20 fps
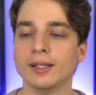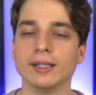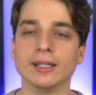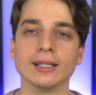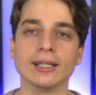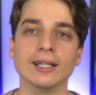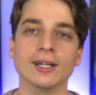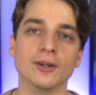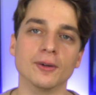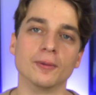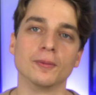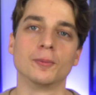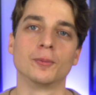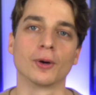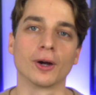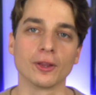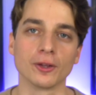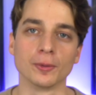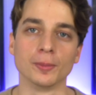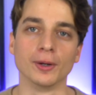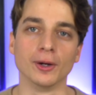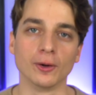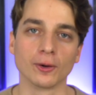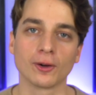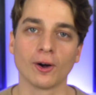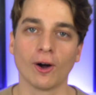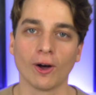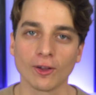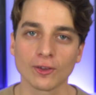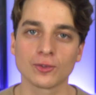And then, you know, Brother Bro
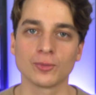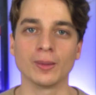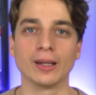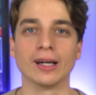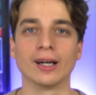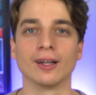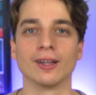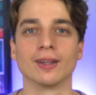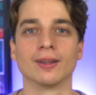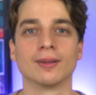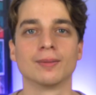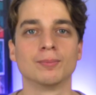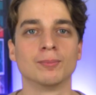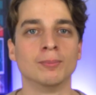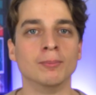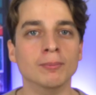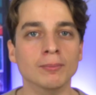calls me on